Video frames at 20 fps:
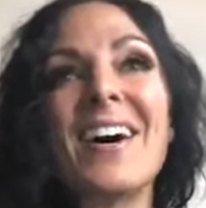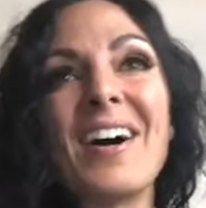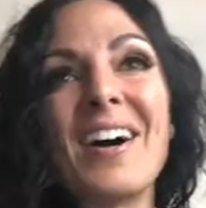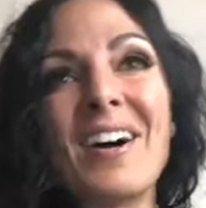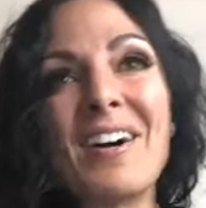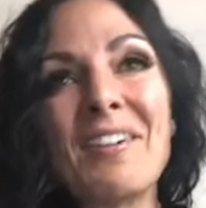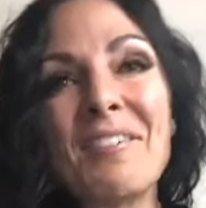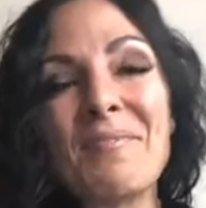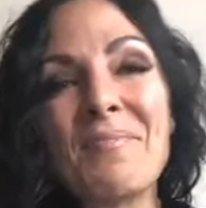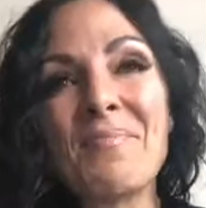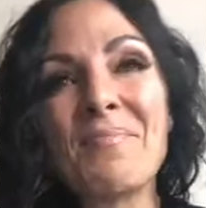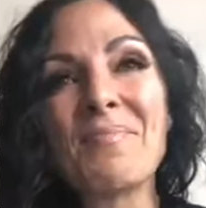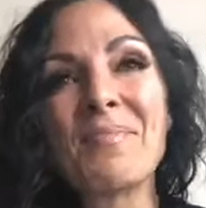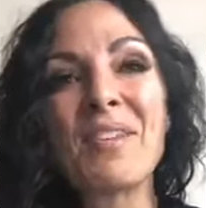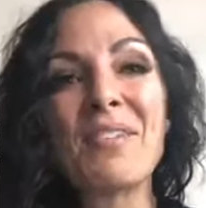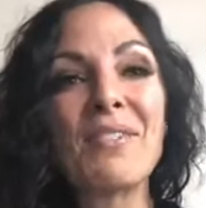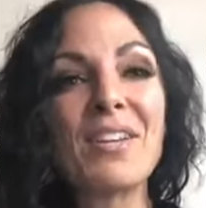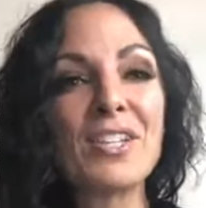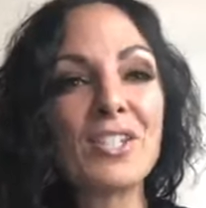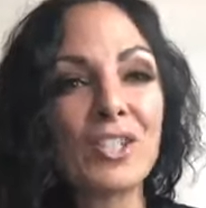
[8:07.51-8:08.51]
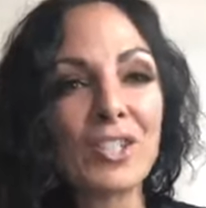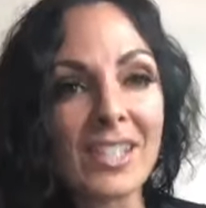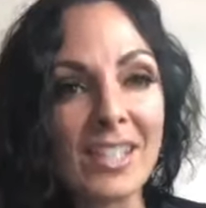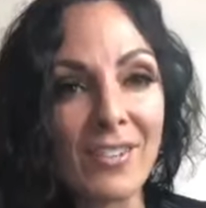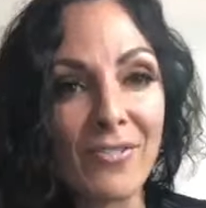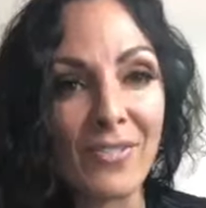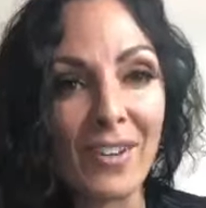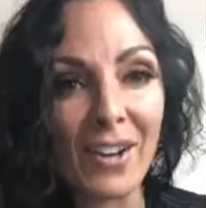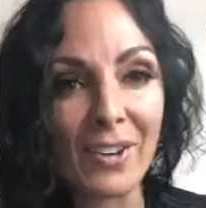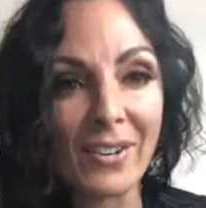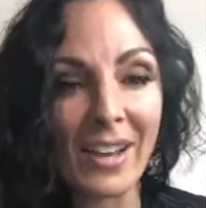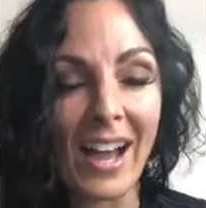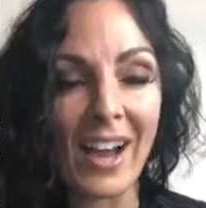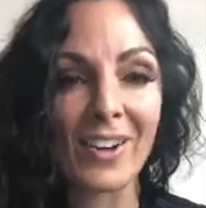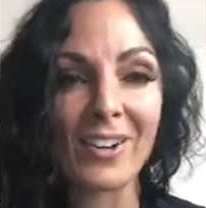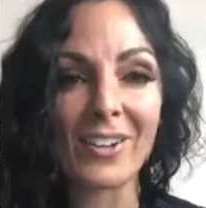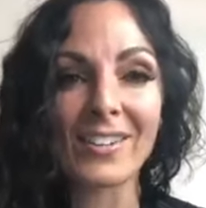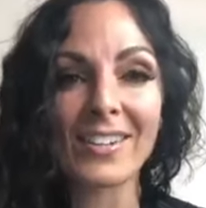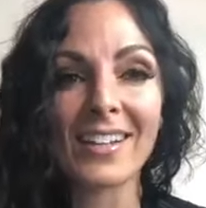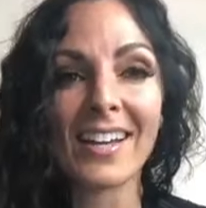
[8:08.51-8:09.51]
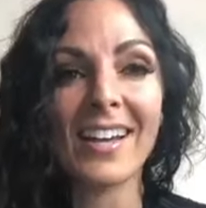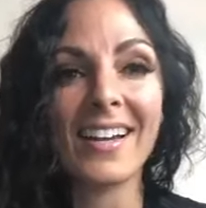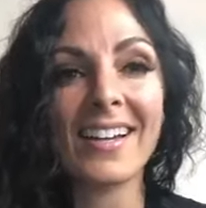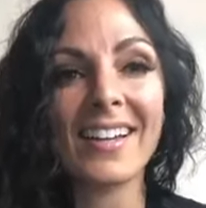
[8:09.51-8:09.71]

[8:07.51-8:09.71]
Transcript: Eventually he found out.